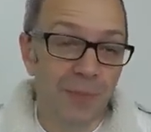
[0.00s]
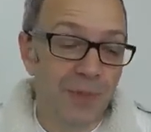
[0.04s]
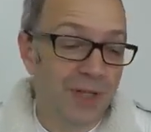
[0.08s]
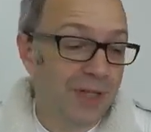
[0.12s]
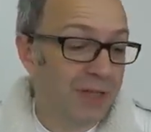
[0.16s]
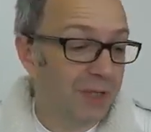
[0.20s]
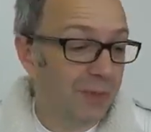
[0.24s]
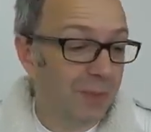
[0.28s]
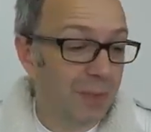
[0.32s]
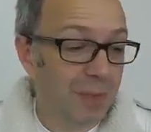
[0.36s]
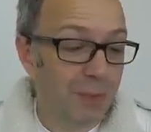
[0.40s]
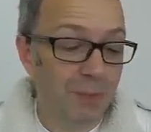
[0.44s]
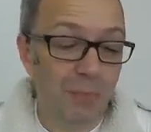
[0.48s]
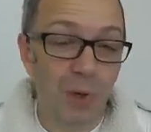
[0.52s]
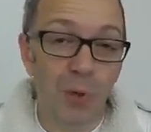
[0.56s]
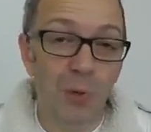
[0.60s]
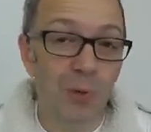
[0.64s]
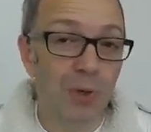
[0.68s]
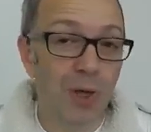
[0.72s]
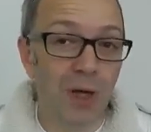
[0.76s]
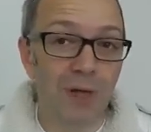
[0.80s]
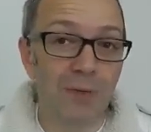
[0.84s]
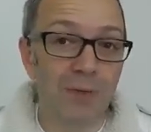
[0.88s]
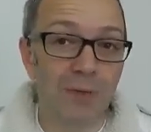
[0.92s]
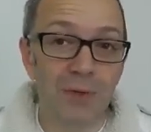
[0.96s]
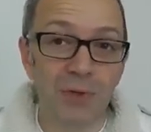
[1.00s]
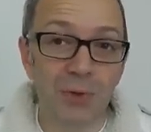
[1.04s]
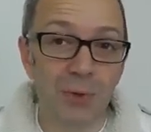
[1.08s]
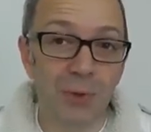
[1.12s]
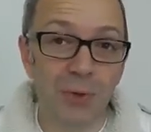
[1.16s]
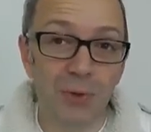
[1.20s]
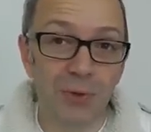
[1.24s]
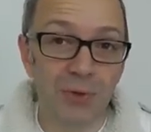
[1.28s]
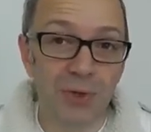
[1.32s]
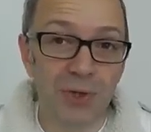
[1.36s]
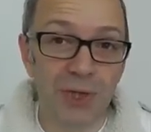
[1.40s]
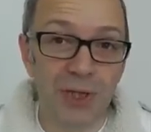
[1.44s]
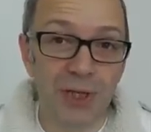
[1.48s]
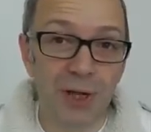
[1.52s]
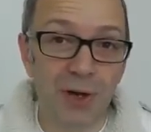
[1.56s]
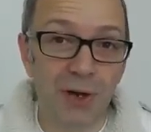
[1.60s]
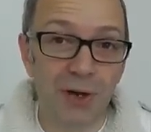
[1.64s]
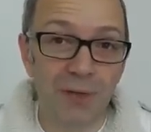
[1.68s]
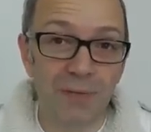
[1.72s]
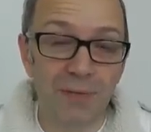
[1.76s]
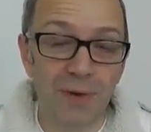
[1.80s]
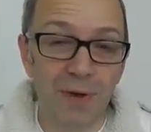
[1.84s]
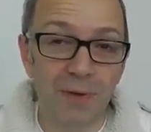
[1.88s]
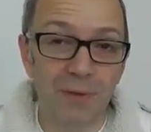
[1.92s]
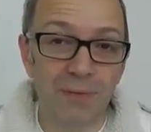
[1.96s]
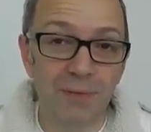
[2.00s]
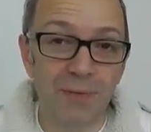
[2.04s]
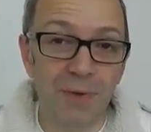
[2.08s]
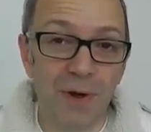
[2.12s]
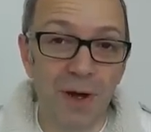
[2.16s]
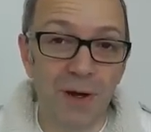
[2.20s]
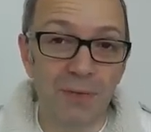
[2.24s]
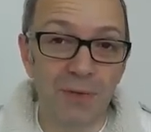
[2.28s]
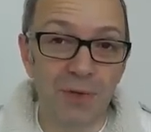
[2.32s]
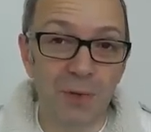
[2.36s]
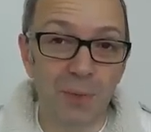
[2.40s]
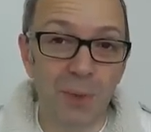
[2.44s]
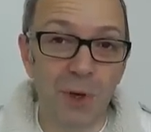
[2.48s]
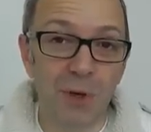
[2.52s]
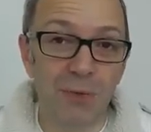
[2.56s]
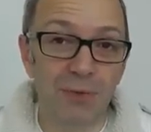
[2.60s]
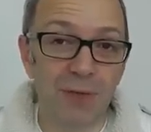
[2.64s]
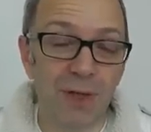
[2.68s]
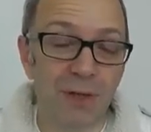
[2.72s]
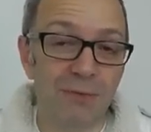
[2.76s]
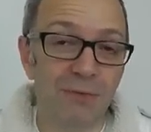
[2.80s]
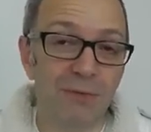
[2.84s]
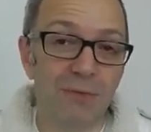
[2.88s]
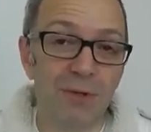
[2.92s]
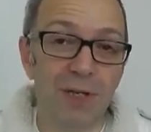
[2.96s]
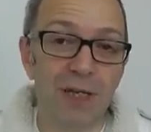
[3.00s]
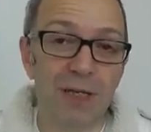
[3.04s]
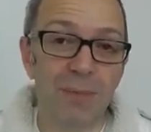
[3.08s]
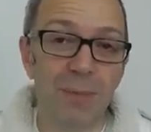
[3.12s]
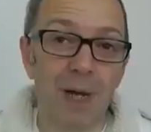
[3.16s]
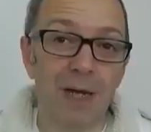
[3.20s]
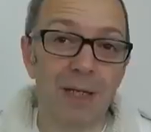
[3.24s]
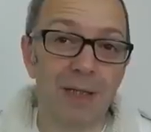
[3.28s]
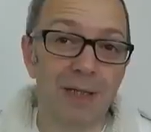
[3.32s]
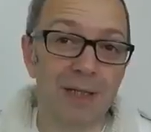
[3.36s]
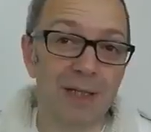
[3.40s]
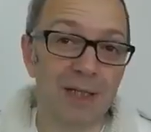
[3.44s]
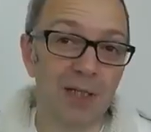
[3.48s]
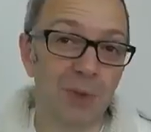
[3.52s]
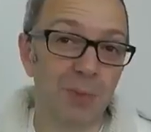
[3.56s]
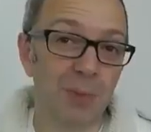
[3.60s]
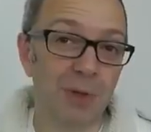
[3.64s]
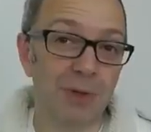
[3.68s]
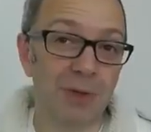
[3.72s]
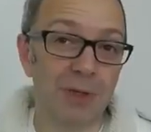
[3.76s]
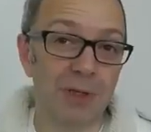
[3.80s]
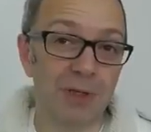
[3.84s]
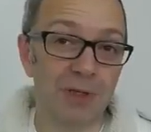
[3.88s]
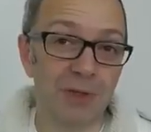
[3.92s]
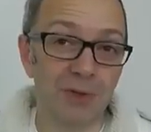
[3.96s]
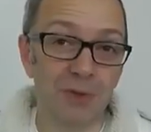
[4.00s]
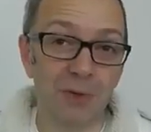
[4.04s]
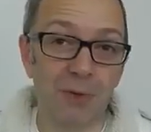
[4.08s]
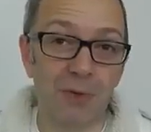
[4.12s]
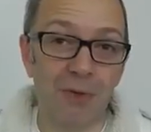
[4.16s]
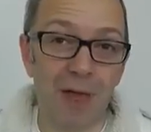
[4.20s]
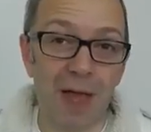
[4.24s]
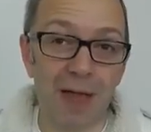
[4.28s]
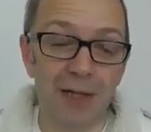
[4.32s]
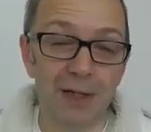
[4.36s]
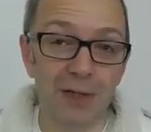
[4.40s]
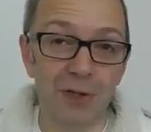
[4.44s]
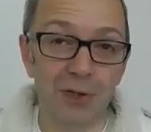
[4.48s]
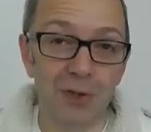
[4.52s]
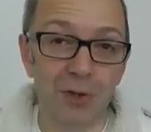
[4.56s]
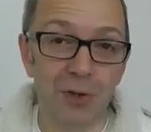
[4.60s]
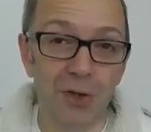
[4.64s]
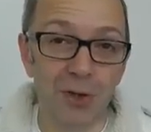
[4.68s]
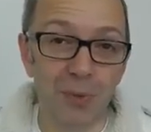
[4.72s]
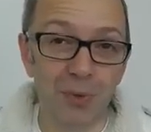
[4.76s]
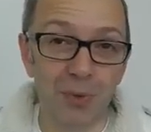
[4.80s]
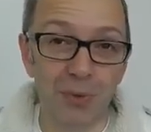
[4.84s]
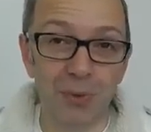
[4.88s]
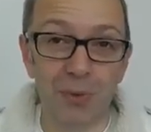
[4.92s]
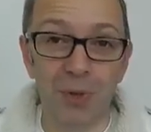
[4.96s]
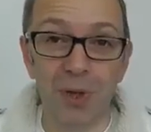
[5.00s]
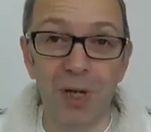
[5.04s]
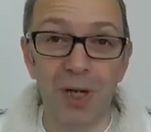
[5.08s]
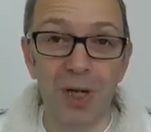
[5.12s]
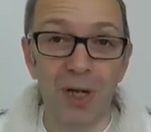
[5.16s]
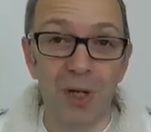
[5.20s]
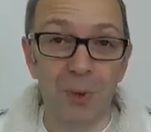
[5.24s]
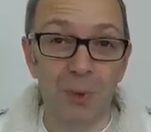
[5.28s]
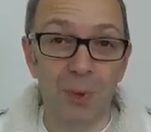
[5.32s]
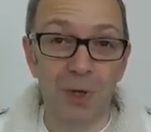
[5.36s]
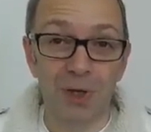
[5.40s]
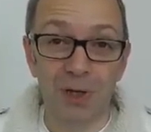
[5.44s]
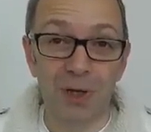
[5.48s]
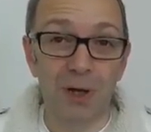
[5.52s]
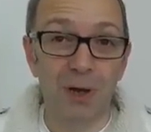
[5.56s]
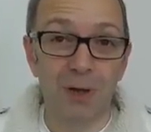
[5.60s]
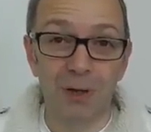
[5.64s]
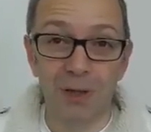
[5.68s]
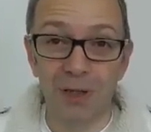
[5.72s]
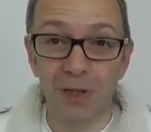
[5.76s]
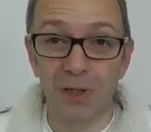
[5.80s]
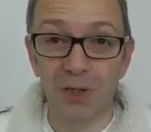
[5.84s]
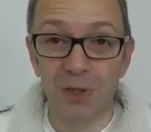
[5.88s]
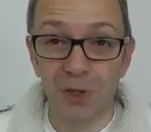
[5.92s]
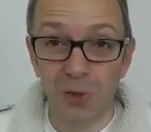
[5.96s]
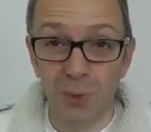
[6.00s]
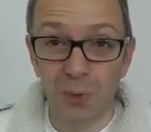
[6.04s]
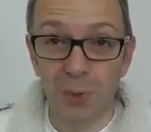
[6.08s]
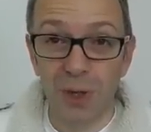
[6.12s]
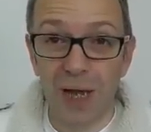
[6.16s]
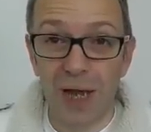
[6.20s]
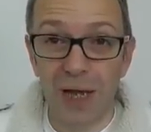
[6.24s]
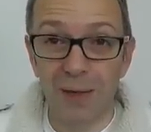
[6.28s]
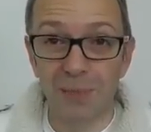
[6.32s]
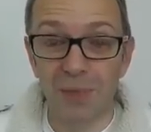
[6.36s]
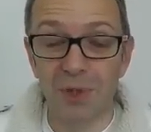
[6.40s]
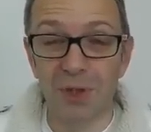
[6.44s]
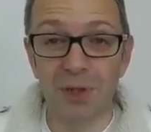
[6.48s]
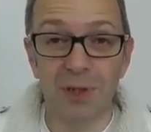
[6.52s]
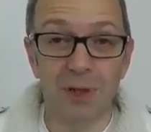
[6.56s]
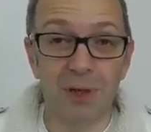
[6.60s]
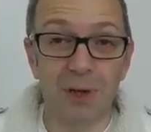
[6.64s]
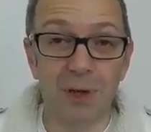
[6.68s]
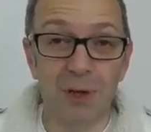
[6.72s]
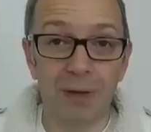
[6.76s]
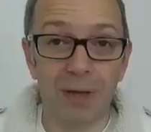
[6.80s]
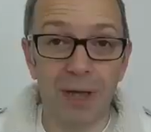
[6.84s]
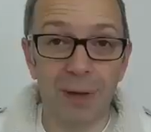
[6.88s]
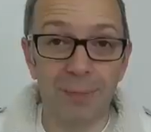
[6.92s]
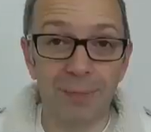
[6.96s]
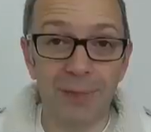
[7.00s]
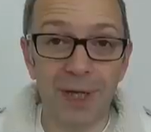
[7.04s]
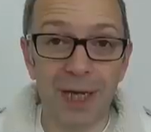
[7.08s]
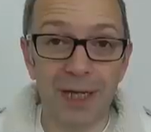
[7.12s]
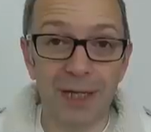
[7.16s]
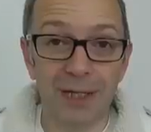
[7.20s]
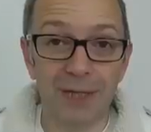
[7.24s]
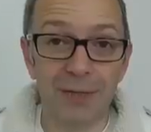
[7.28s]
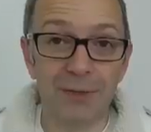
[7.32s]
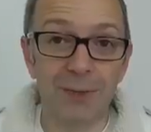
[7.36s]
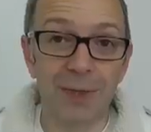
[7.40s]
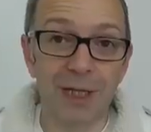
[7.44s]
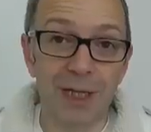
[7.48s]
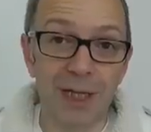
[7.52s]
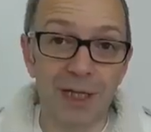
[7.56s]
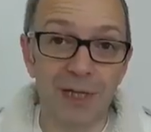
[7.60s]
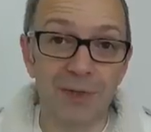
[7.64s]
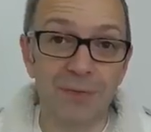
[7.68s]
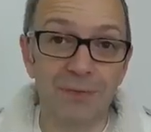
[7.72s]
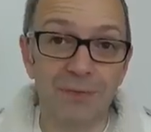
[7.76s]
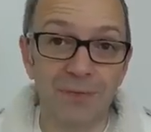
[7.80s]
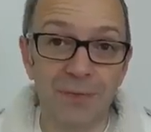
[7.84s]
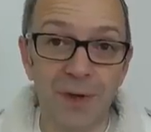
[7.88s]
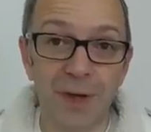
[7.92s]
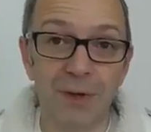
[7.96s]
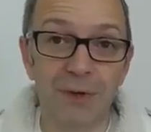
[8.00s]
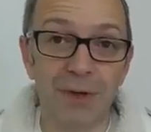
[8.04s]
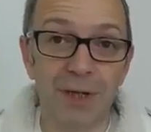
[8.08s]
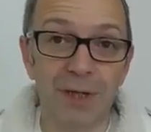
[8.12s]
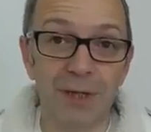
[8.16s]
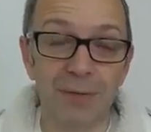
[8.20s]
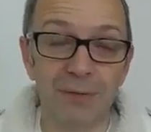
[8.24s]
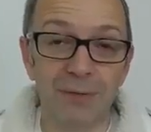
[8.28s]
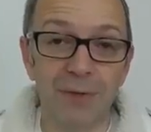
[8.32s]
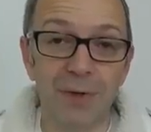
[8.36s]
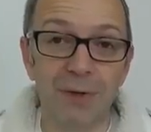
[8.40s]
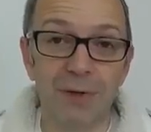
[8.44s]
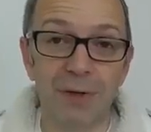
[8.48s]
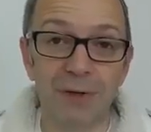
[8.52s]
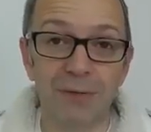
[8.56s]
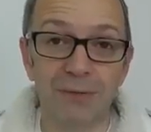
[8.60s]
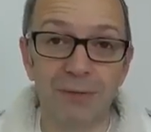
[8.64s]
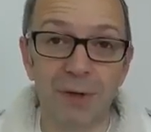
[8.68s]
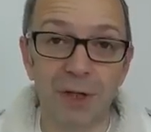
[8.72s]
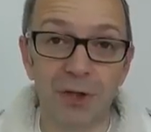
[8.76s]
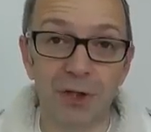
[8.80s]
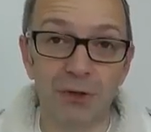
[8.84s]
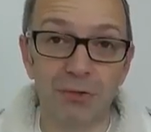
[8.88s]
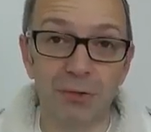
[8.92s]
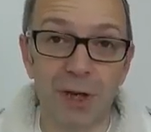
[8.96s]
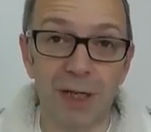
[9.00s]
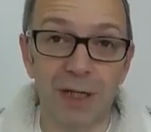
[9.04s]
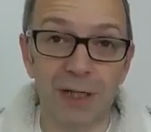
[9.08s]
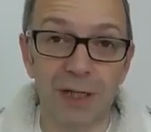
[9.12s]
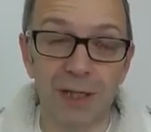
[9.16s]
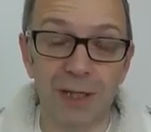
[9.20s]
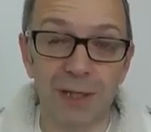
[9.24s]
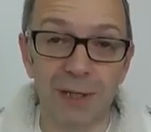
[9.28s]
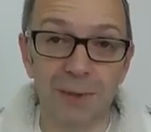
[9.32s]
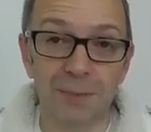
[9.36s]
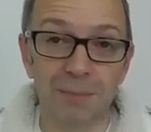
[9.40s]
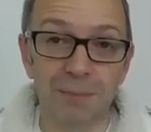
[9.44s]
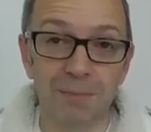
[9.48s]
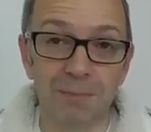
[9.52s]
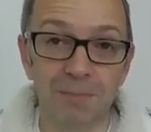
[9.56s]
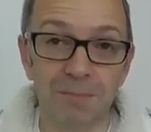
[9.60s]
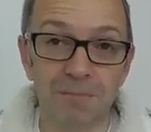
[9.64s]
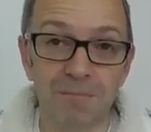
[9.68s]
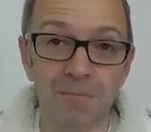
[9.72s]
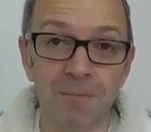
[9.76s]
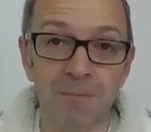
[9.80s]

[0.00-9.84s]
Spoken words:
These have been pulled over onto the iPhone 5 as well, and they've really made the experience not that enjoyable. When I can't install apps and I can't update them, it gets very, very frustrating.